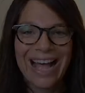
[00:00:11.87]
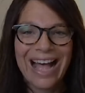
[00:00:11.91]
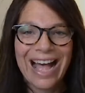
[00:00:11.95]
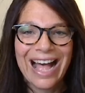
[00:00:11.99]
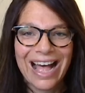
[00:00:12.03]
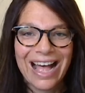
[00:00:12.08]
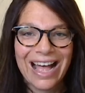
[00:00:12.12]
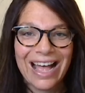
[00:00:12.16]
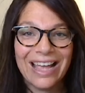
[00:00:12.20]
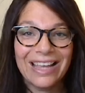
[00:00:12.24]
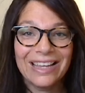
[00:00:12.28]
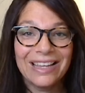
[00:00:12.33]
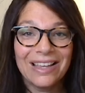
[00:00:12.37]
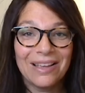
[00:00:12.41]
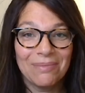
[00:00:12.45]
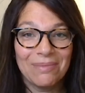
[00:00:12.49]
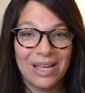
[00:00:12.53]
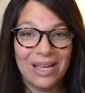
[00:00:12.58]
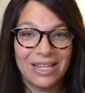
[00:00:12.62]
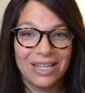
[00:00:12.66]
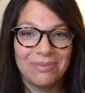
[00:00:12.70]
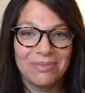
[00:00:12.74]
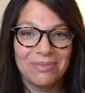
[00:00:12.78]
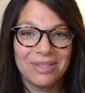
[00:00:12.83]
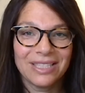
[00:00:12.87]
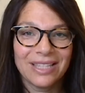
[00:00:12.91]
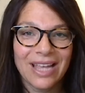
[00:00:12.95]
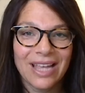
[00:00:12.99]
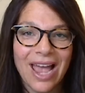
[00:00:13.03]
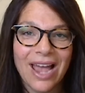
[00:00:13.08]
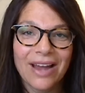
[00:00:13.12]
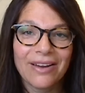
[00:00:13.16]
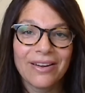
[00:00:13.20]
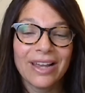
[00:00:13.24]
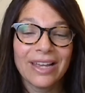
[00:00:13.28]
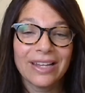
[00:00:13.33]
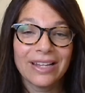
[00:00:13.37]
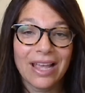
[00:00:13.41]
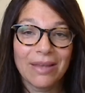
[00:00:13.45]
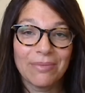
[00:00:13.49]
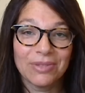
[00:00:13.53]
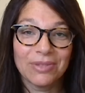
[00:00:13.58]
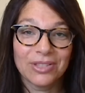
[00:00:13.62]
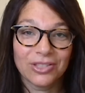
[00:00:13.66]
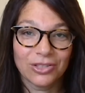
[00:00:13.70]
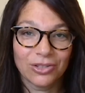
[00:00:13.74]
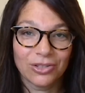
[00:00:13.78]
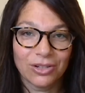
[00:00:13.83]
Hi, my name is Tara and I'm a
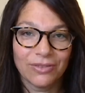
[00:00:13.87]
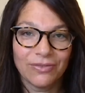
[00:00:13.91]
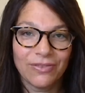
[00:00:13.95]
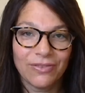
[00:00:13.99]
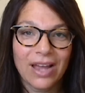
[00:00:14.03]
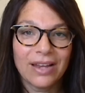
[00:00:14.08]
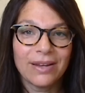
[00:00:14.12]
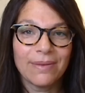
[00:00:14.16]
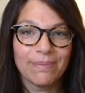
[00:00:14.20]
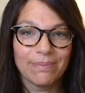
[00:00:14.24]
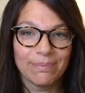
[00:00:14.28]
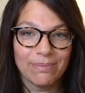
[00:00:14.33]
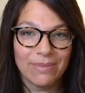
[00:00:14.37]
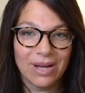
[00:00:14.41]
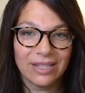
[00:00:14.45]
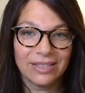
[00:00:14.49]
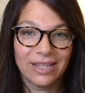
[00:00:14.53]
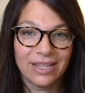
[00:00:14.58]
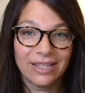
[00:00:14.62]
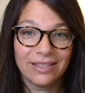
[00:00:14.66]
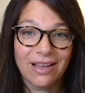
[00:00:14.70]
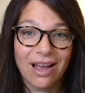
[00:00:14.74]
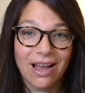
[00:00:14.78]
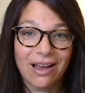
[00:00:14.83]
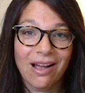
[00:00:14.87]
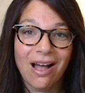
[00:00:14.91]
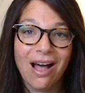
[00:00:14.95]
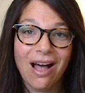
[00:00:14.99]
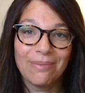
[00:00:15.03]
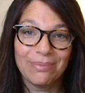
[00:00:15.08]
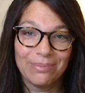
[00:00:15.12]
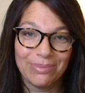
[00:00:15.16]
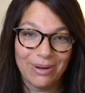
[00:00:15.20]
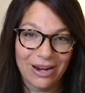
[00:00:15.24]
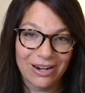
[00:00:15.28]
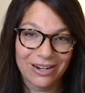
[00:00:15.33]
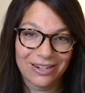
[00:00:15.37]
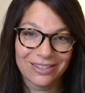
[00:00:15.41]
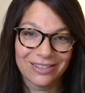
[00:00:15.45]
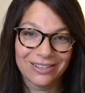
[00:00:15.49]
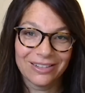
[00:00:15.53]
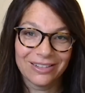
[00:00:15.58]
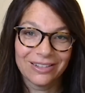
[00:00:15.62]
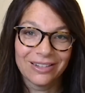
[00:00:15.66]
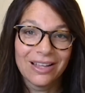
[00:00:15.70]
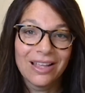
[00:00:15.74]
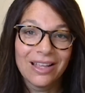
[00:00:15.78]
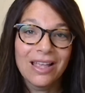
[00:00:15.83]
certified Monday.com
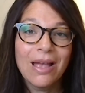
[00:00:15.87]
partner.